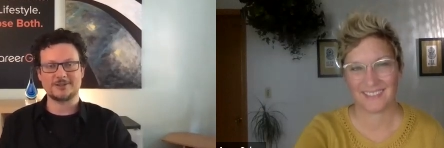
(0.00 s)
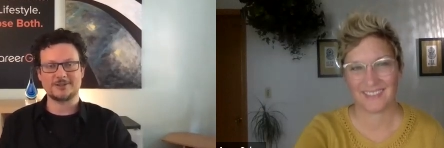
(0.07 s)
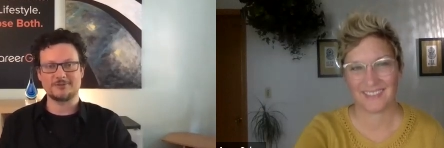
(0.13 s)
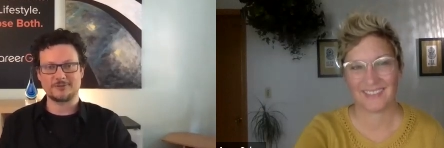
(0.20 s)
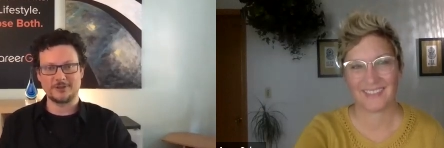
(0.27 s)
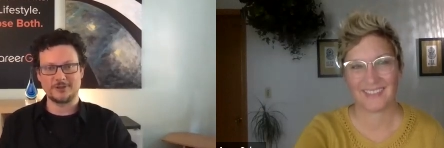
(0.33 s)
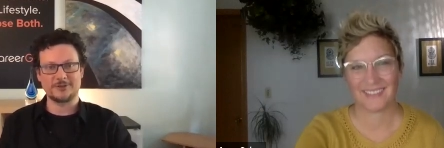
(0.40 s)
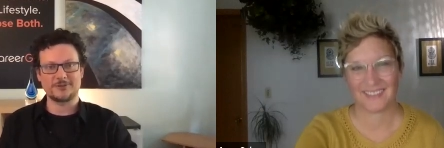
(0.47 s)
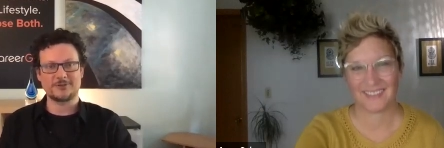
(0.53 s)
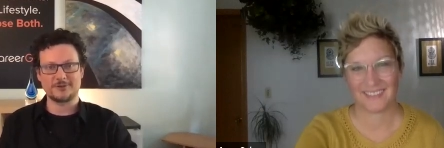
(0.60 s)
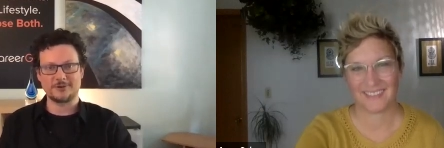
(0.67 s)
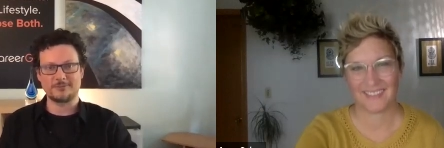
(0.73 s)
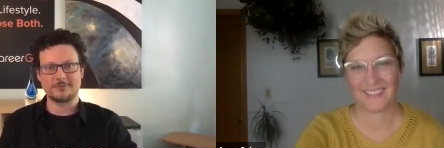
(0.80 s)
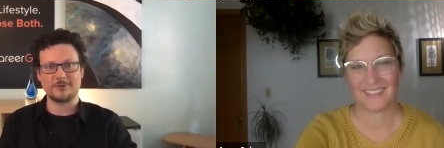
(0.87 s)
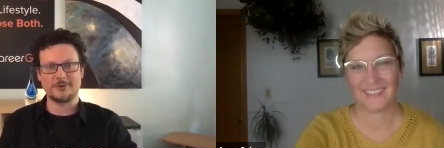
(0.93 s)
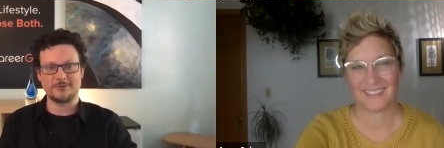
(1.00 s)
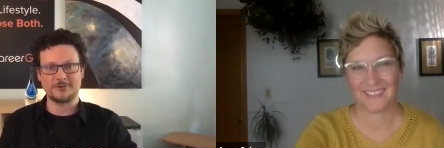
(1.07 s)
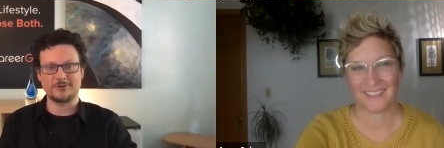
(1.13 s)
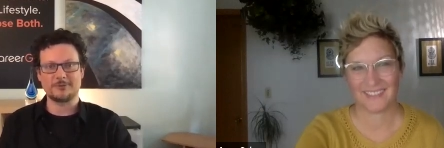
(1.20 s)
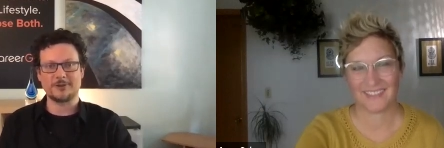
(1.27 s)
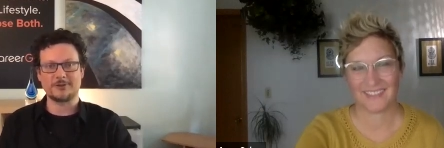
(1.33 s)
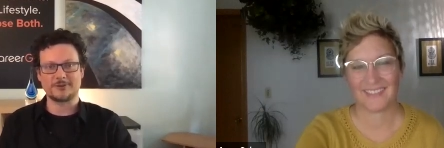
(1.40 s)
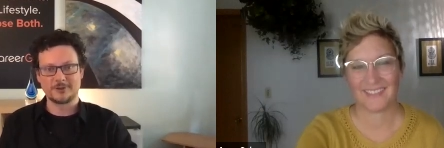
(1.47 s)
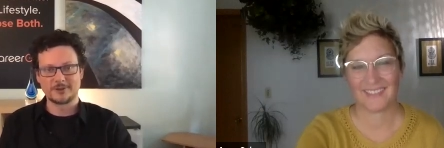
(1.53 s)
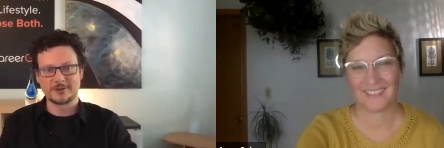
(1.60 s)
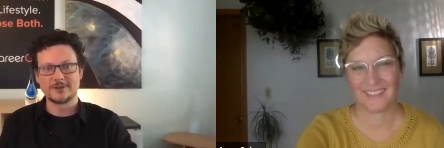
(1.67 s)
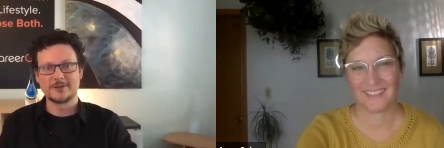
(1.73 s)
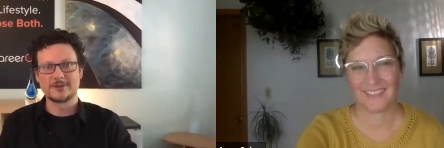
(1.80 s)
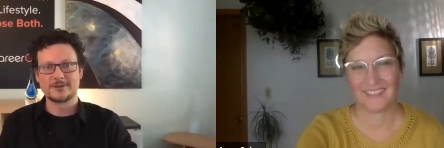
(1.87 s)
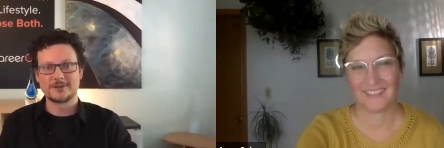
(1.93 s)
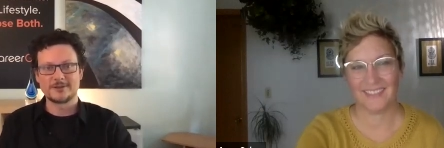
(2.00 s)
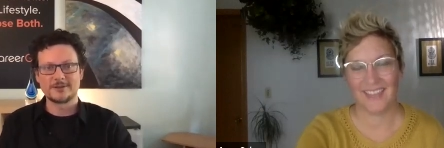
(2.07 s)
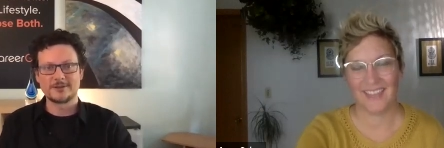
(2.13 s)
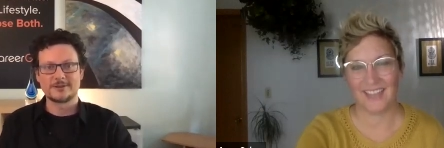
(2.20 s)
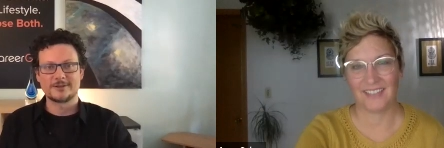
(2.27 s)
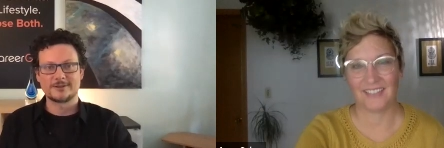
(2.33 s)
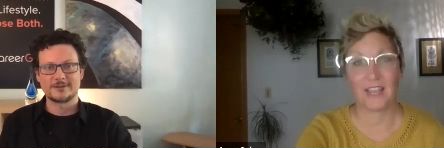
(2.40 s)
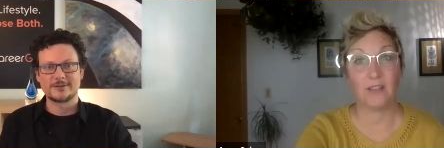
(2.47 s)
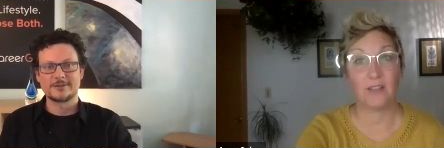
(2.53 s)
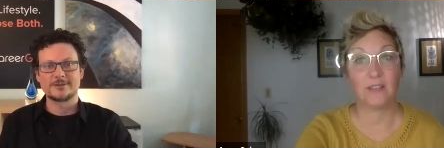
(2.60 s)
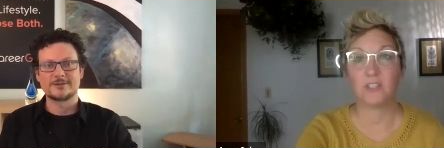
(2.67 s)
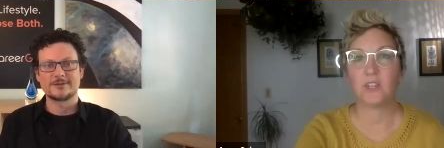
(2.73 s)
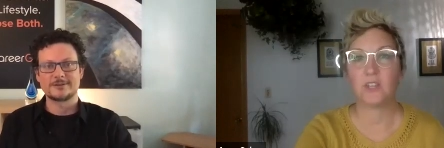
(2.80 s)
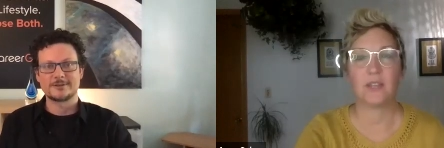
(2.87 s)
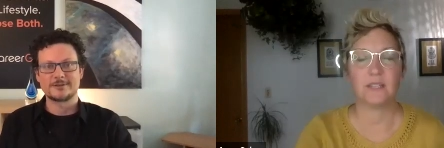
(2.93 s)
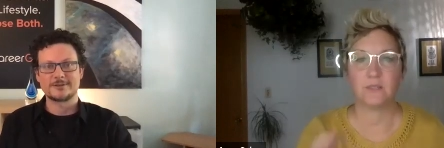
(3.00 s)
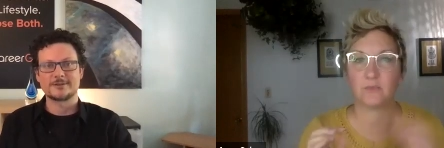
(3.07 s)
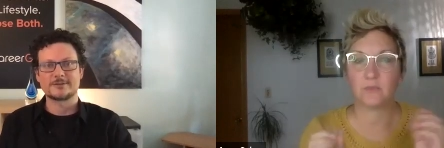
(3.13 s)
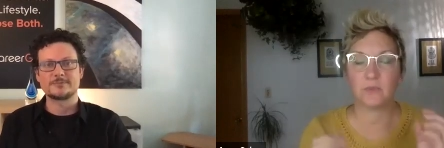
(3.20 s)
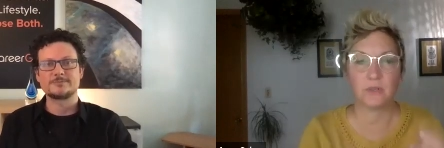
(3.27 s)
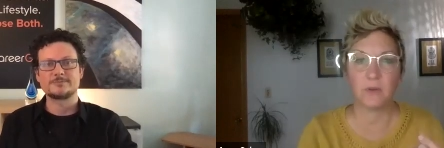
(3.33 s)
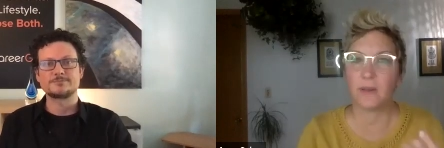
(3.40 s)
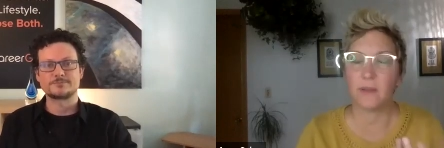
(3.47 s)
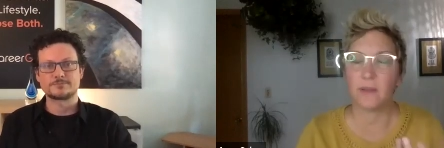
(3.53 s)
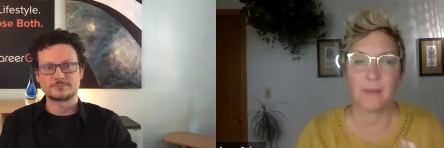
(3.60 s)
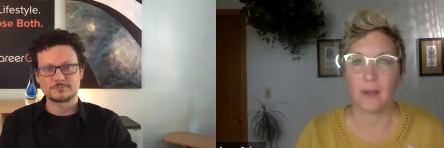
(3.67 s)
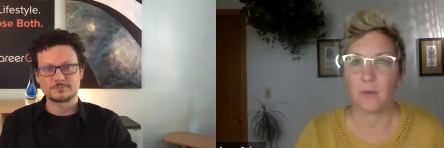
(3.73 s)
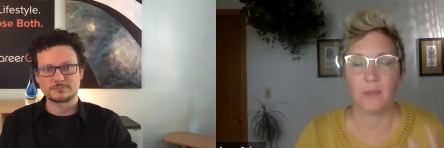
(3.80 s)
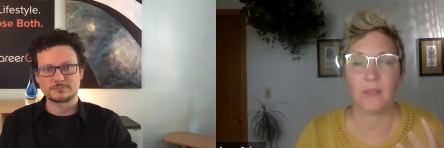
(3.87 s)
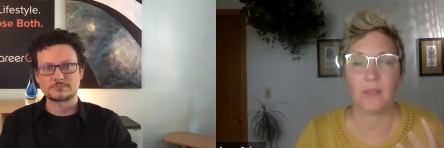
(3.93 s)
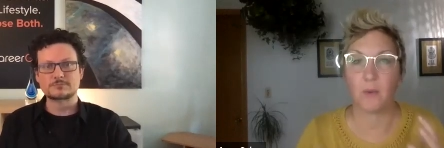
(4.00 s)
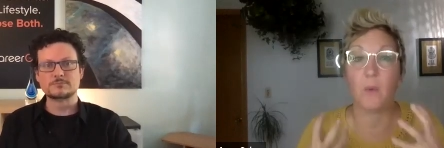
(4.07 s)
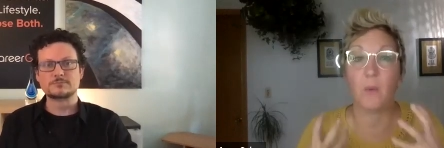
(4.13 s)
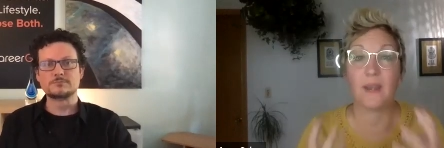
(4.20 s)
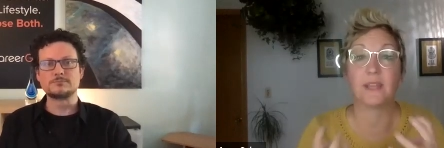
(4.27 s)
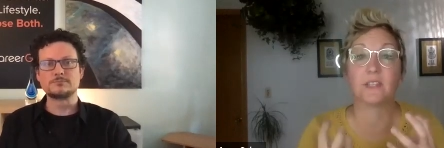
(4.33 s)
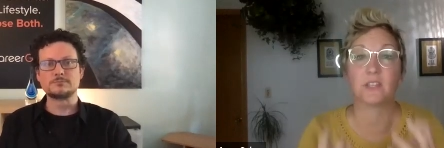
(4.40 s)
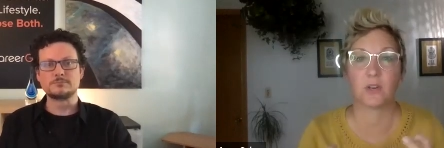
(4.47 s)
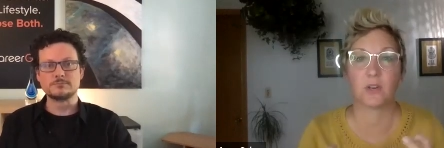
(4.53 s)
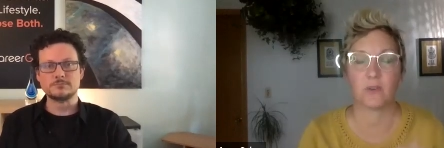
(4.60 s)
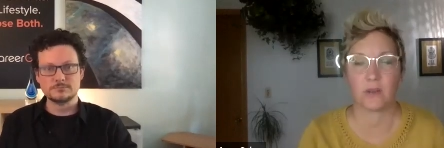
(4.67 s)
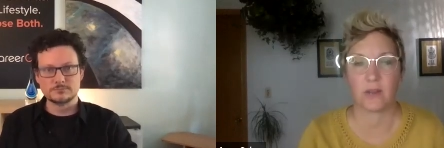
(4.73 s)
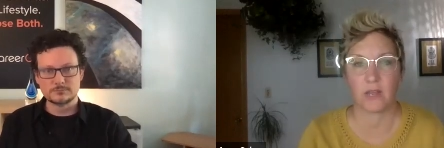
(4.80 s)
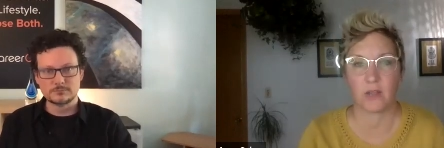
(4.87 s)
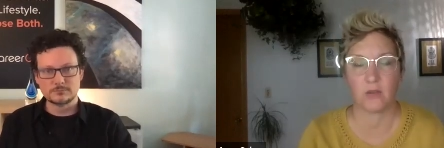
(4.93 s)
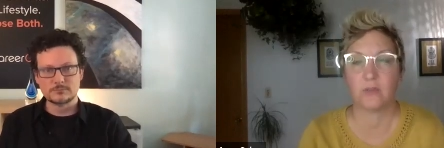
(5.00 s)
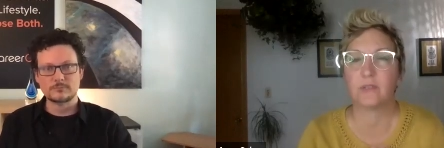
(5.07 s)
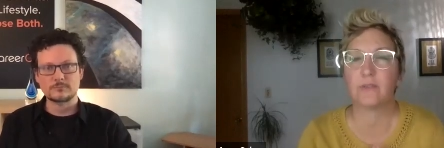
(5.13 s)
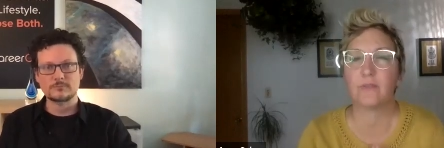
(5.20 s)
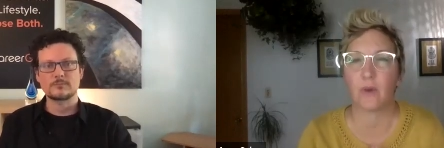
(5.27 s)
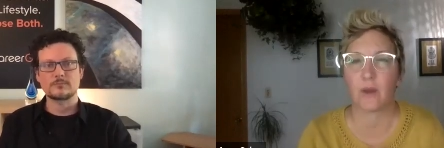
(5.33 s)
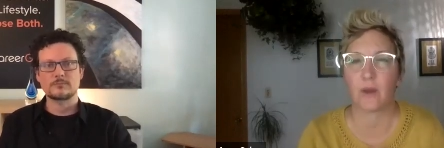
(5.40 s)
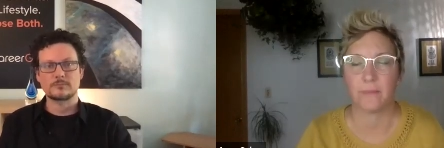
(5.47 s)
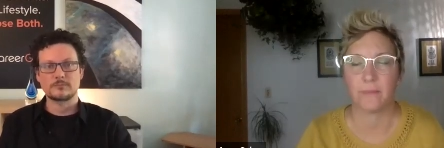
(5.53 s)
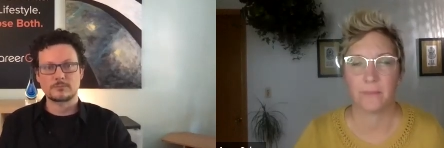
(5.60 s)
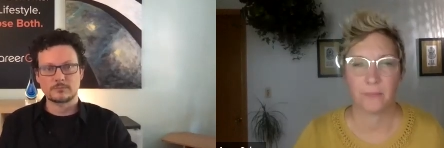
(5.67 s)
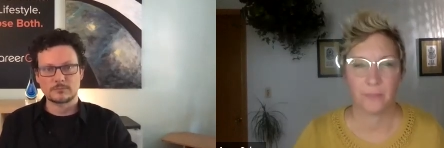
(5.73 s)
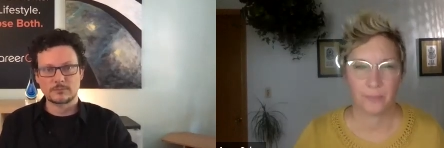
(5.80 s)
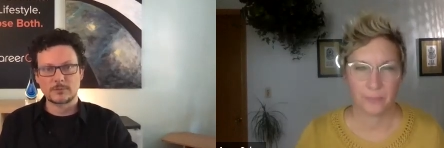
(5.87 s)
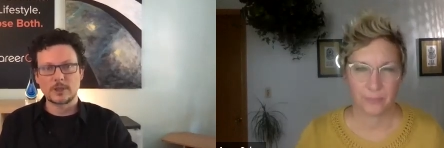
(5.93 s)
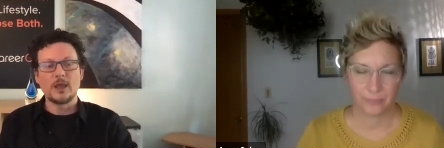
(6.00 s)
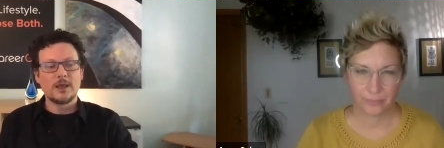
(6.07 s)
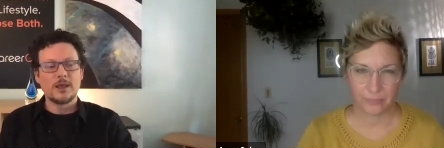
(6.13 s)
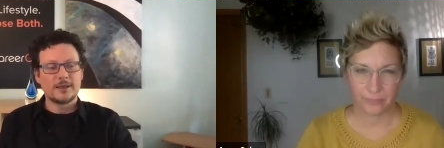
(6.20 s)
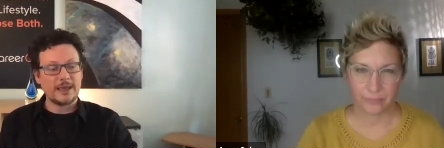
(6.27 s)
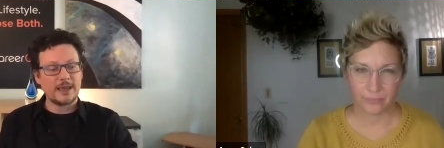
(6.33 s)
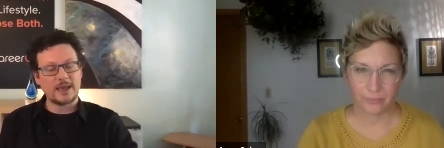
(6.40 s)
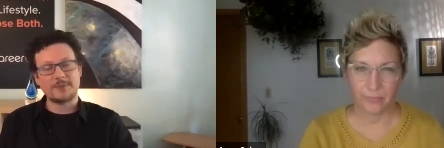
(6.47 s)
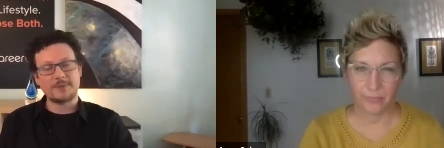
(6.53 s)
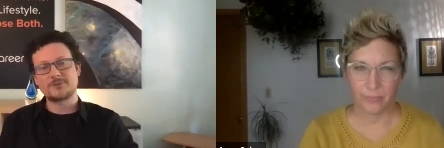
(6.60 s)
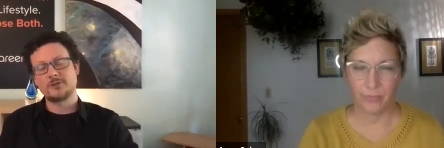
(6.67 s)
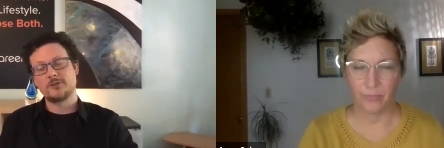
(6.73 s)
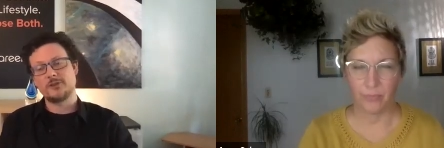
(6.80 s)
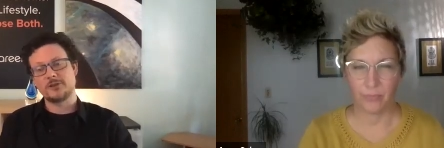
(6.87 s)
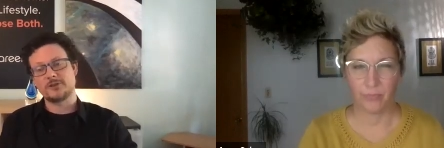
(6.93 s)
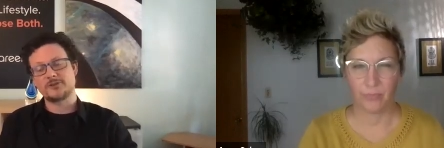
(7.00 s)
Speaker 1: and freelancer employment space.
Speaker 2: Yeah, tell us real quick about what is CareerGig? Who's it for?
Speaker 1: Yeah, absolutely.